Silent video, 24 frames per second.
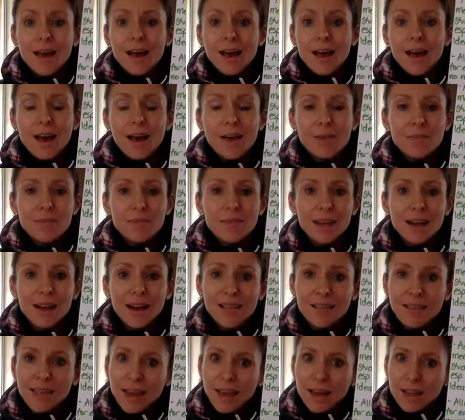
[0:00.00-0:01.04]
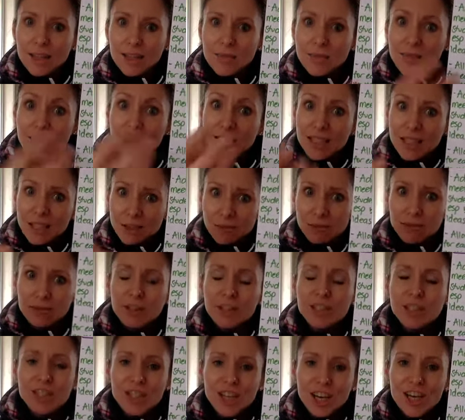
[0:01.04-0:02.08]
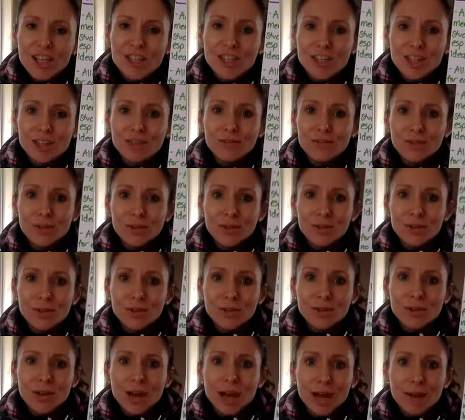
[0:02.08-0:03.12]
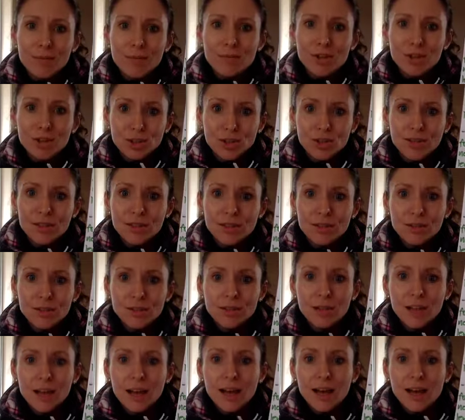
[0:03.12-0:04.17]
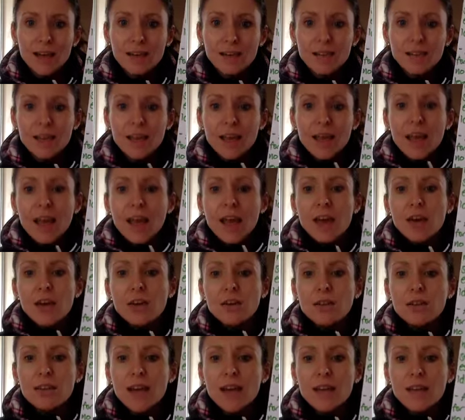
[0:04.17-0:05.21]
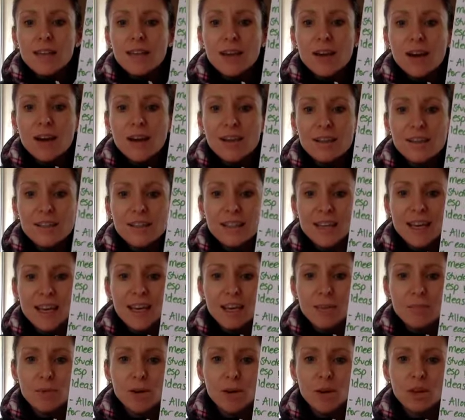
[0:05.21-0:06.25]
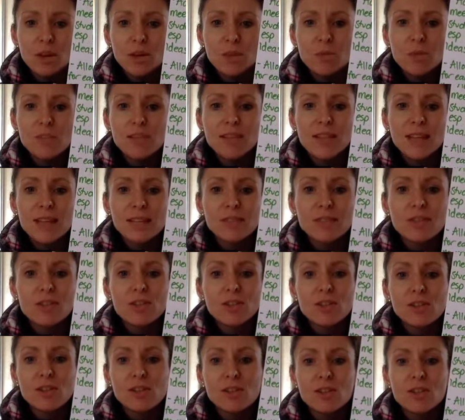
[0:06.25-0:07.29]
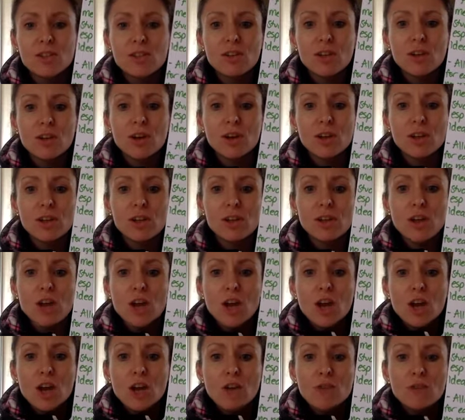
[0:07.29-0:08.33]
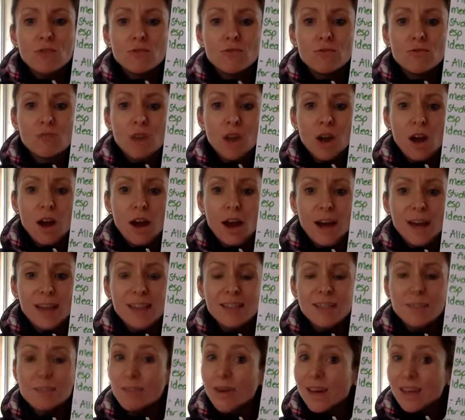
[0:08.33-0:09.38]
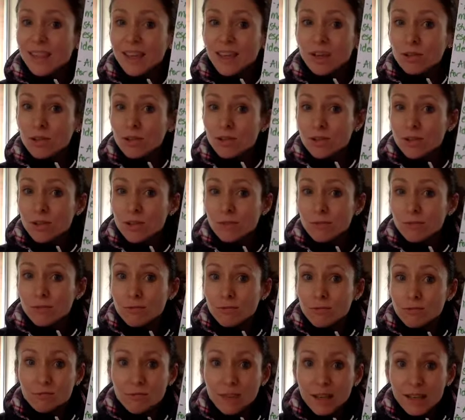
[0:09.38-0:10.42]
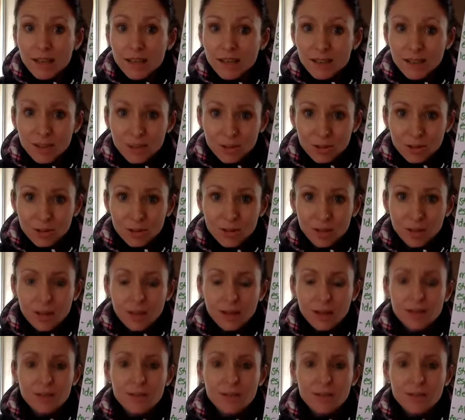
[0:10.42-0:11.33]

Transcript: That allows for that differentiation of your students in your class. It also has an ICT component, which allows for students to not only write, but they could also read the story.